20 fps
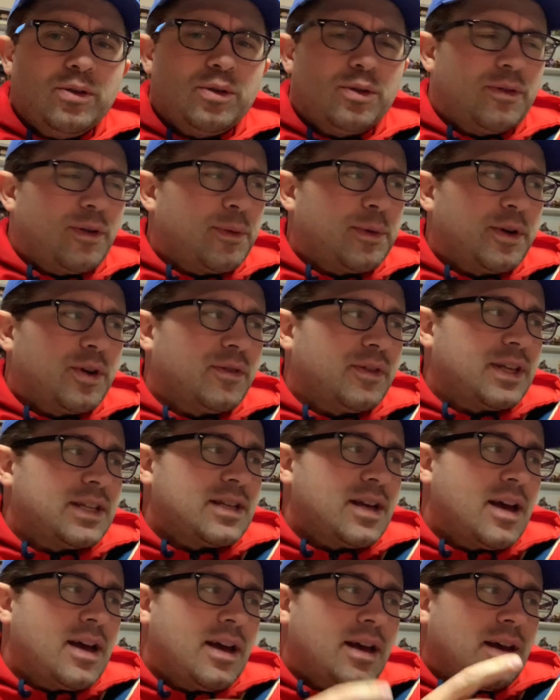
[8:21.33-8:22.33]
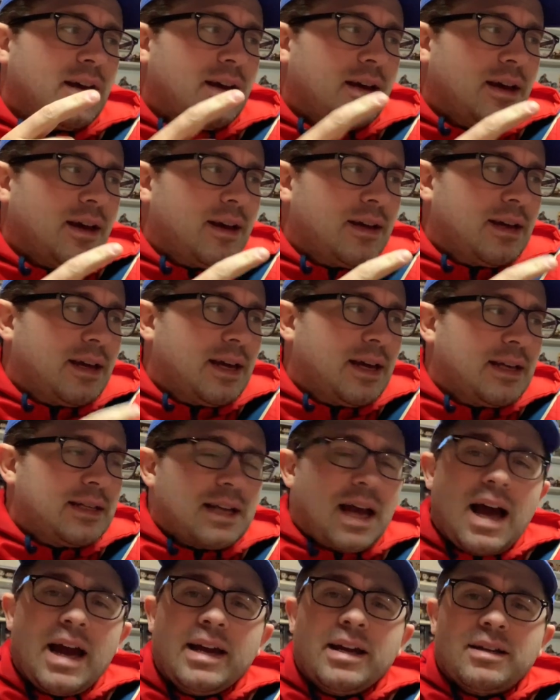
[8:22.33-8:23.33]
if I went over this. As
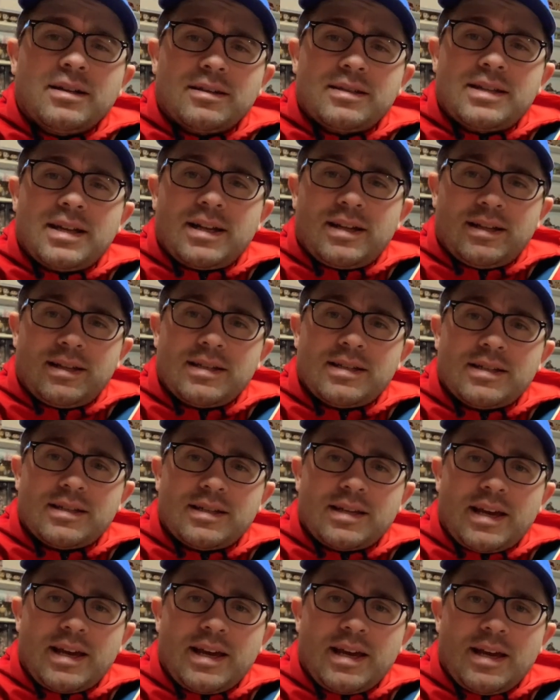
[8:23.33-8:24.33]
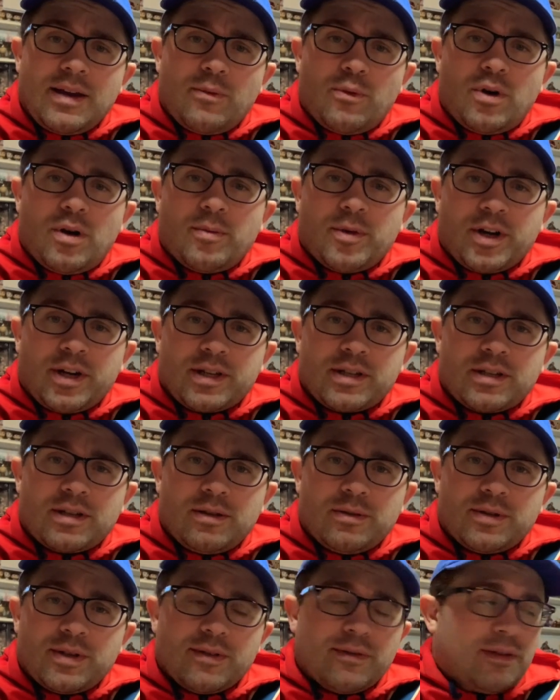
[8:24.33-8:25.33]
I understand it, this is a Walmart
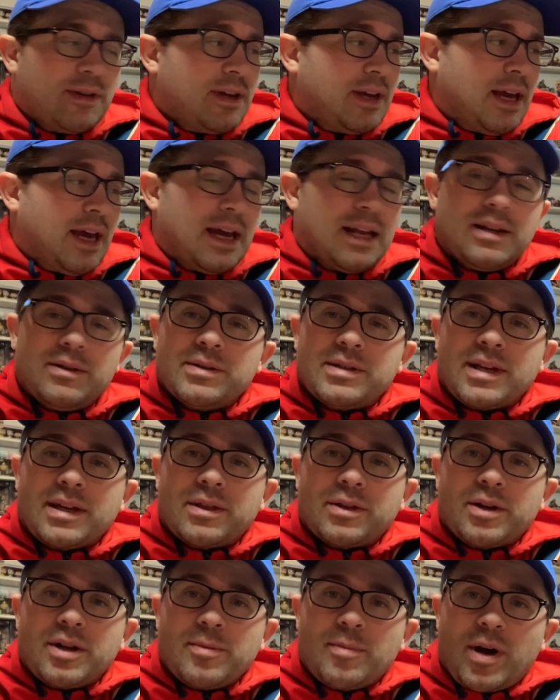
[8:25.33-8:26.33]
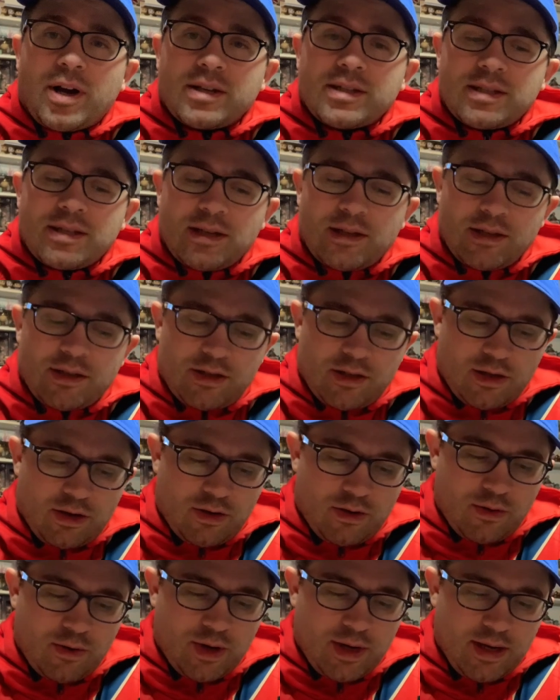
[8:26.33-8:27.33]
exclusive, and he was like 30 bucks.
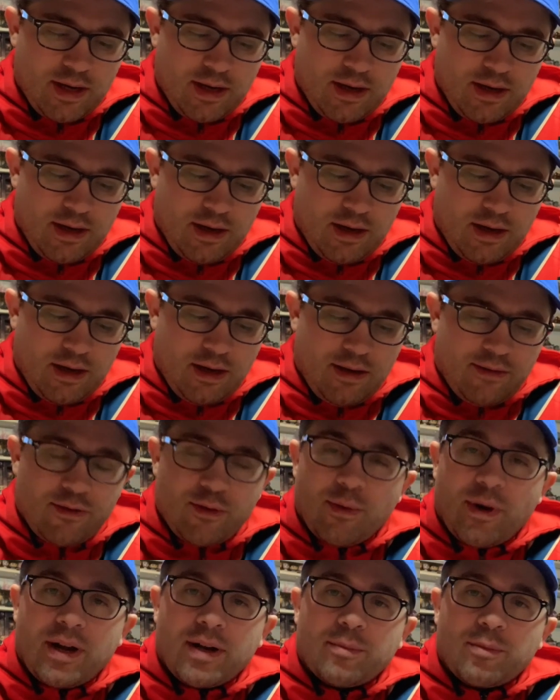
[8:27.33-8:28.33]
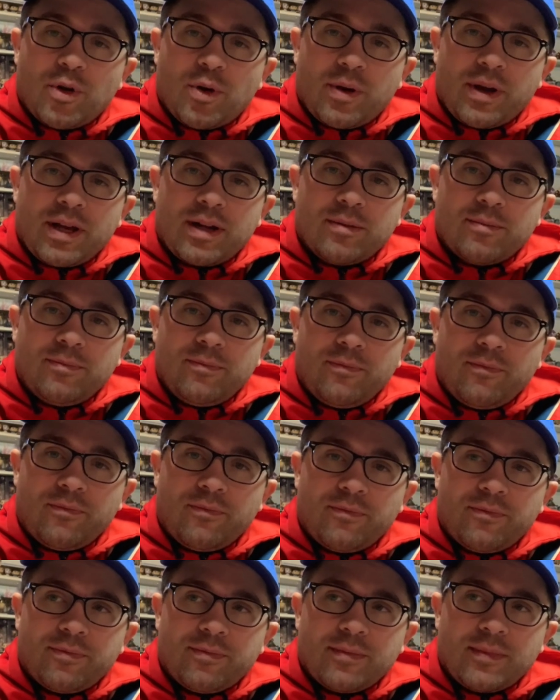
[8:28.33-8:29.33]
So if you want him, go get him.
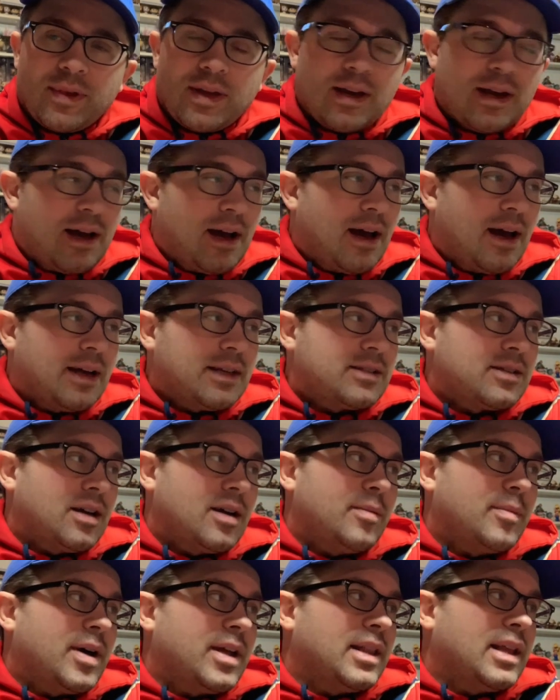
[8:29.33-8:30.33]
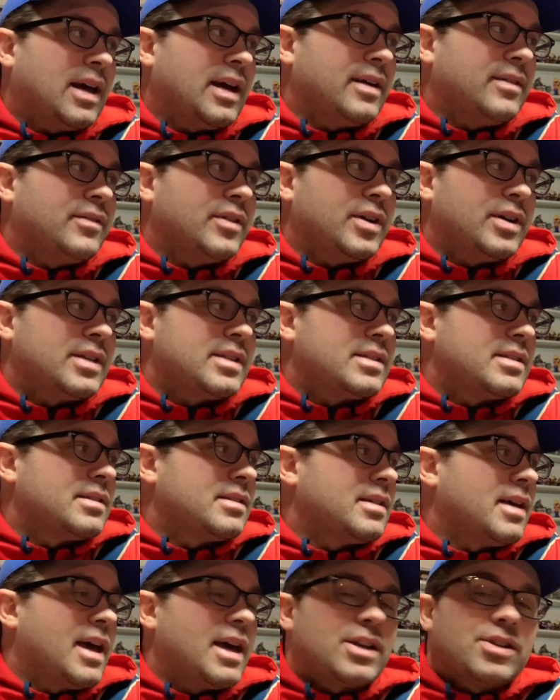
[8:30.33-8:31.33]
I saw him online, various
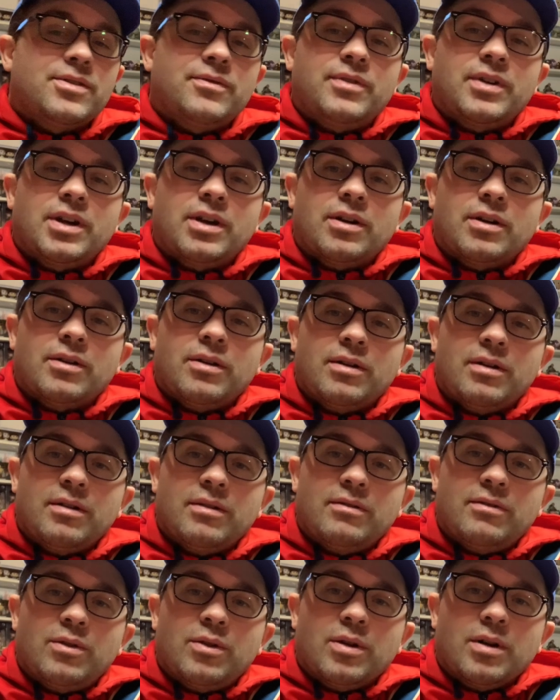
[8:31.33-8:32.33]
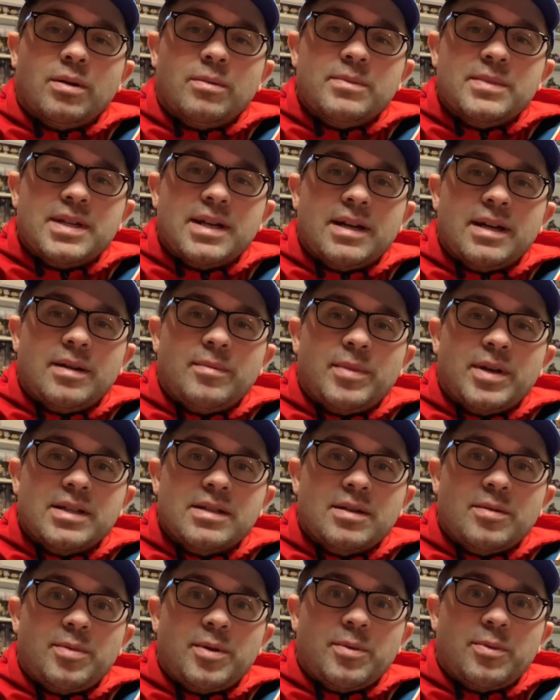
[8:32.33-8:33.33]
action figure forums, and
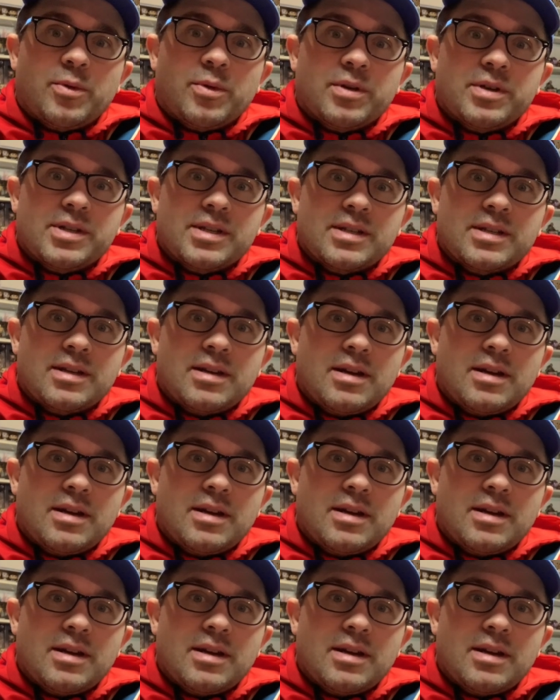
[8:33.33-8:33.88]
basically people were just